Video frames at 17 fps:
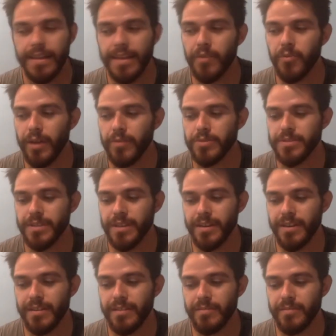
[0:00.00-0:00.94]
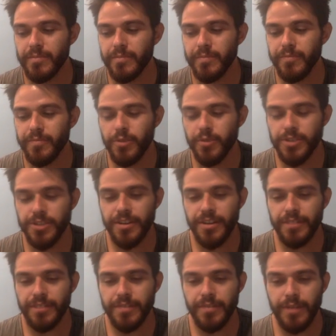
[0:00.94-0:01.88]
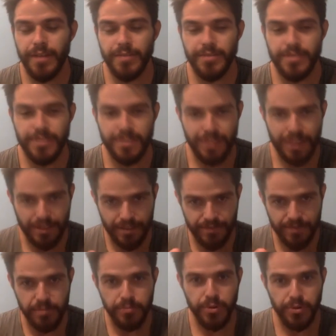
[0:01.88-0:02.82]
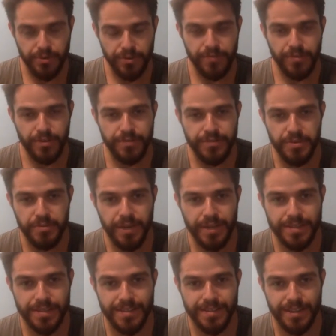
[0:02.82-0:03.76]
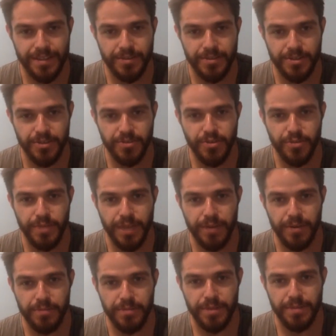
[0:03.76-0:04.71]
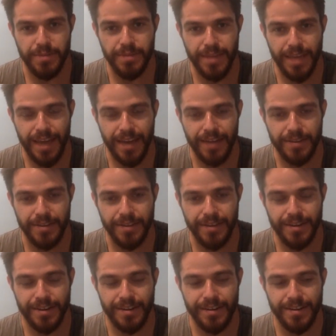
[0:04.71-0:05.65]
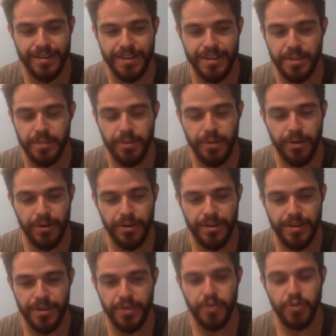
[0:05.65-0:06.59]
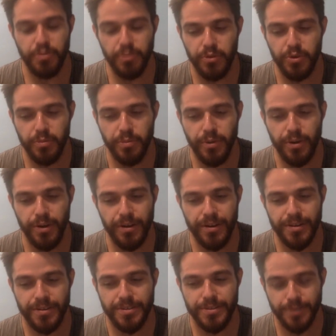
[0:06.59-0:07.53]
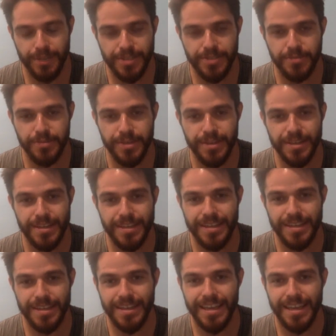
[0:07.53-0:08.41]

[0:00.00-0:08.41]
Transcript: well, I was uh, fortunate enough that when I was I lived in Boulder for a few months, and there was a group that would meet me out there in the park in North Boulder Park twice a week,